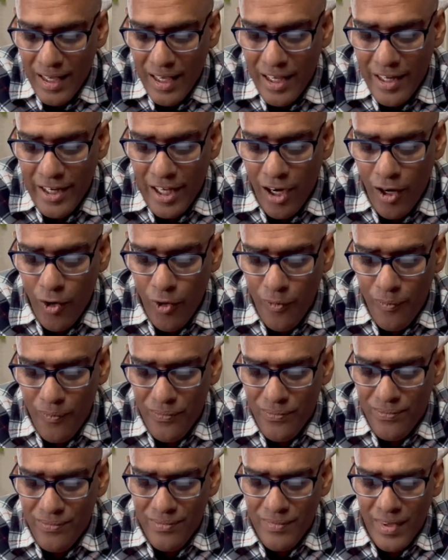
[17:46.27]
Now,
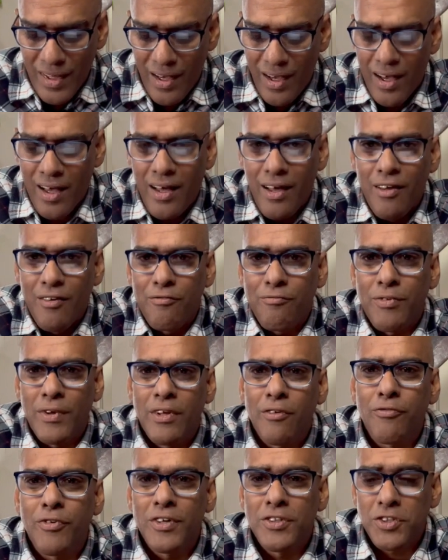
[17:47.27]
for the
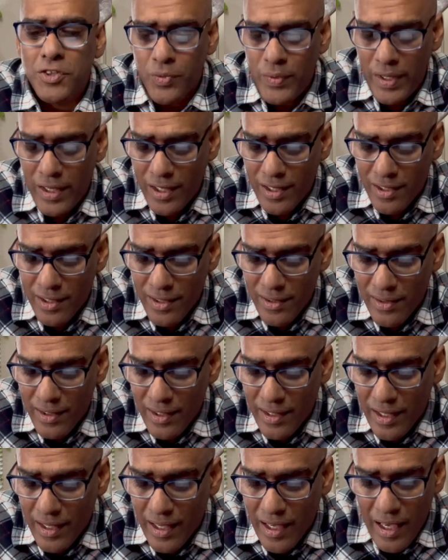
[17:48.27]
first week,
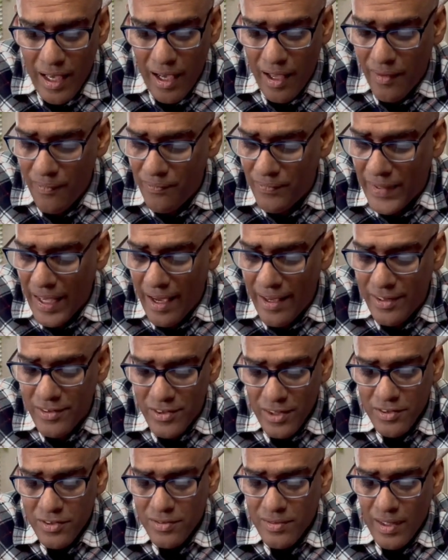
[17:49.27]
there is
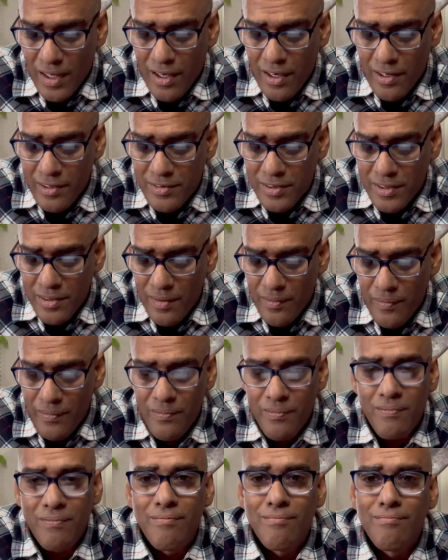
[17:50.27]
a
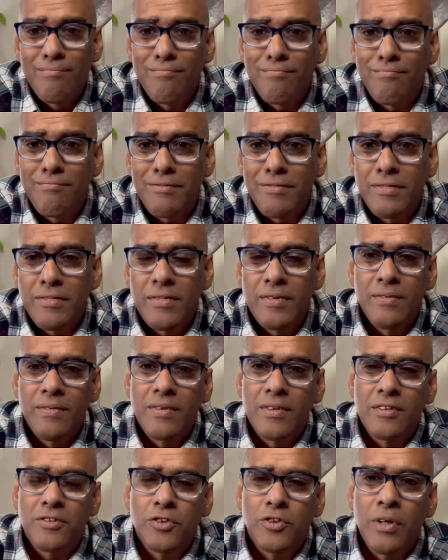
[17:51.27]

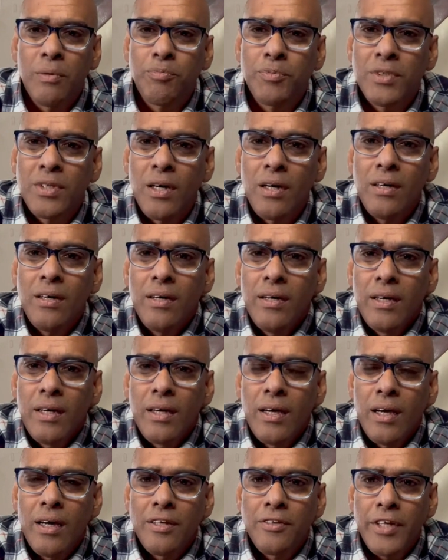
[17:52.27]
scripture
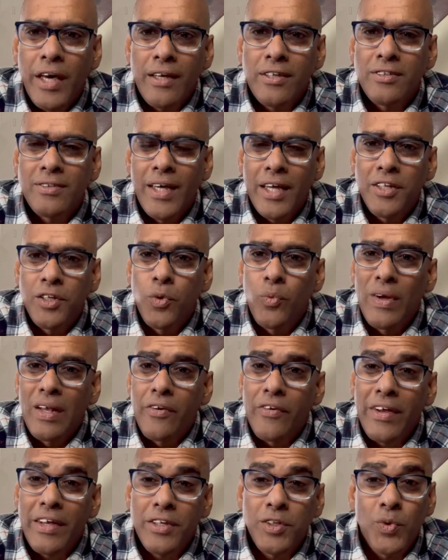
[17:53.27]
text that you will
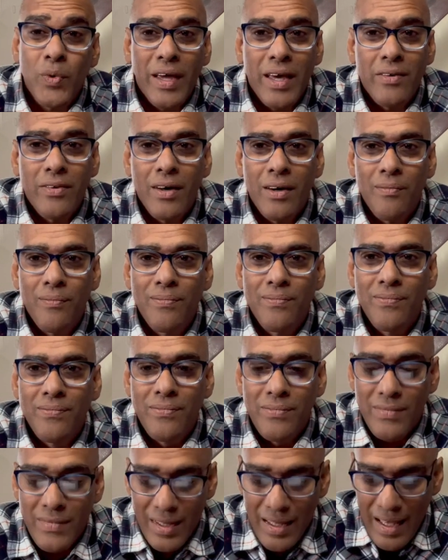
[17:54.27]
read together.
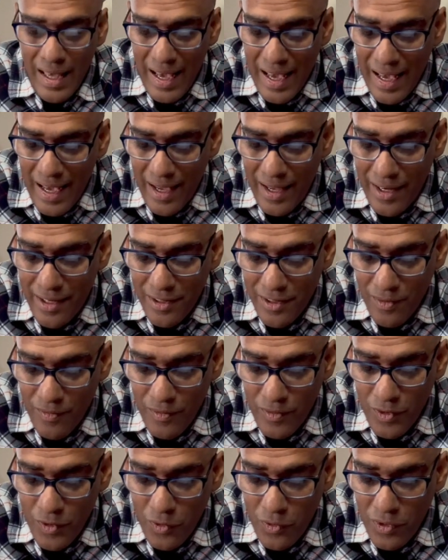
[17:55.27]
And
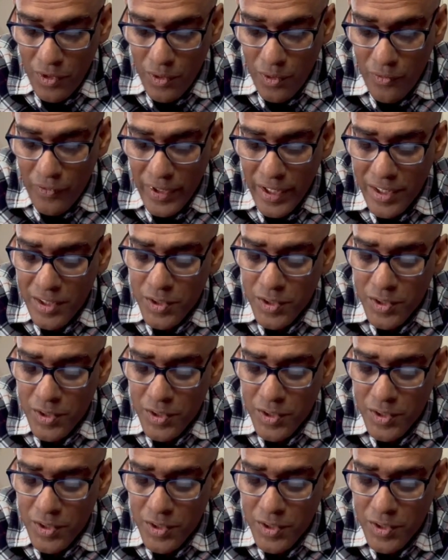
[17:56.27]
you'll read